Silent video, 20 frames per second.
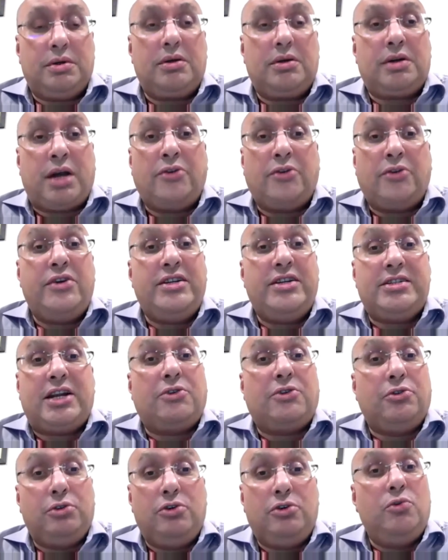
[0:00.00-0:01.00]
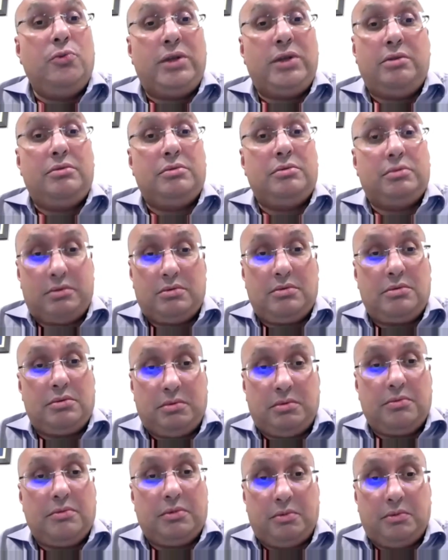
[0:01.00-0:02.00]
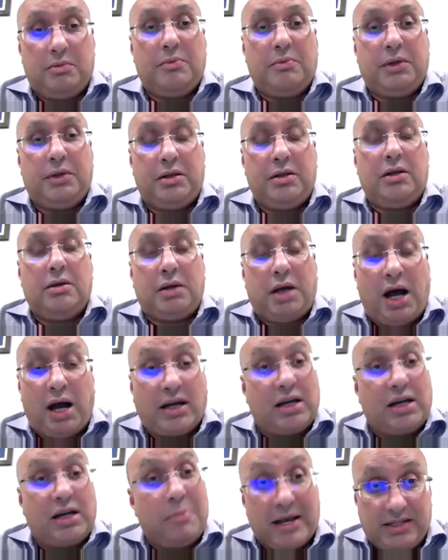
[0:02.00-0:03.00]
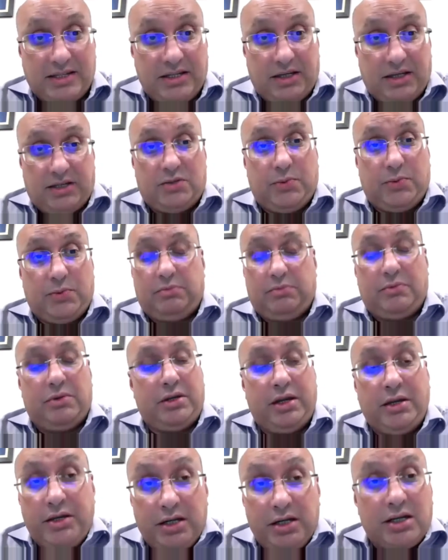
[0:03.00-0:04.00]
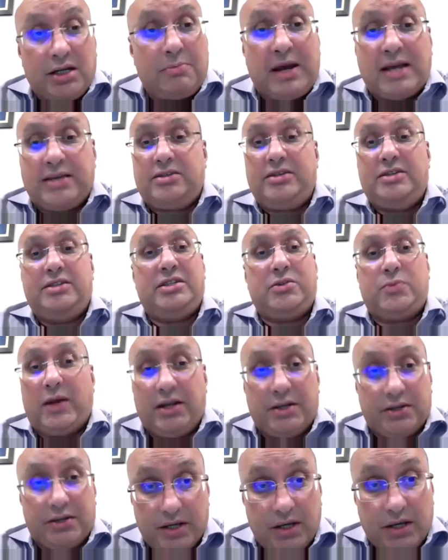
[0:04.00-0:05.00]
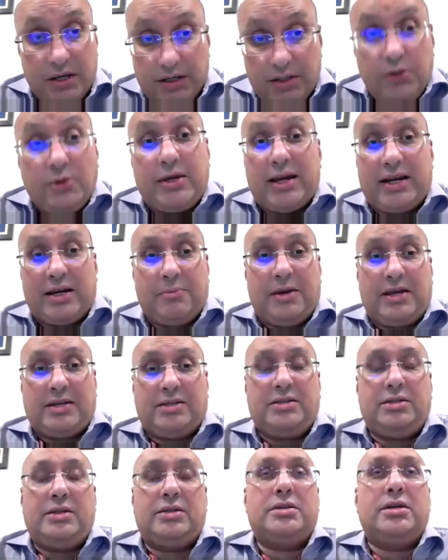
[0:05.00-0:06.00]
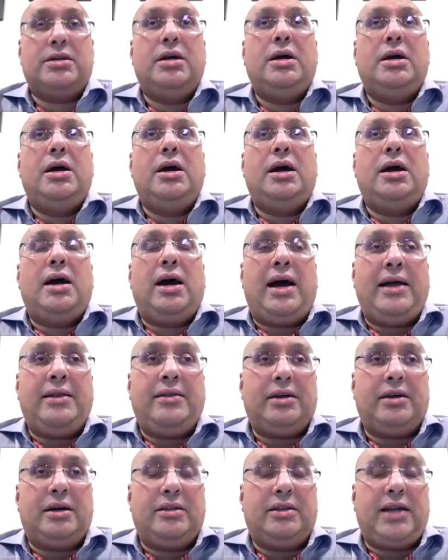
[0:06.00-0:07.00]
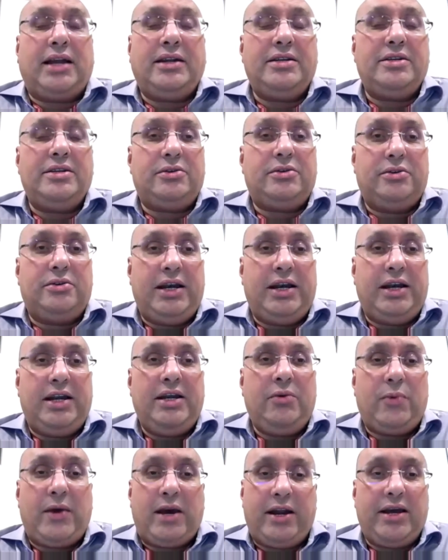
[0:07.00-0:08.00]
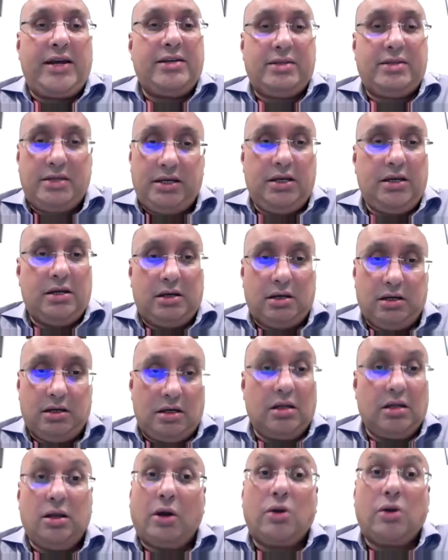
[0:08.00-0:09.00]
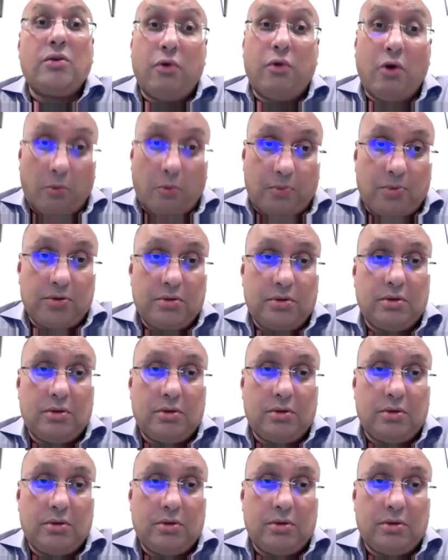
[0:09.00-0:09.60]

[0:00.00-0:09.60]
countries that could do with our capacities, with Indian capacities as well as UK capacities. And that is really where I see a lot of hope.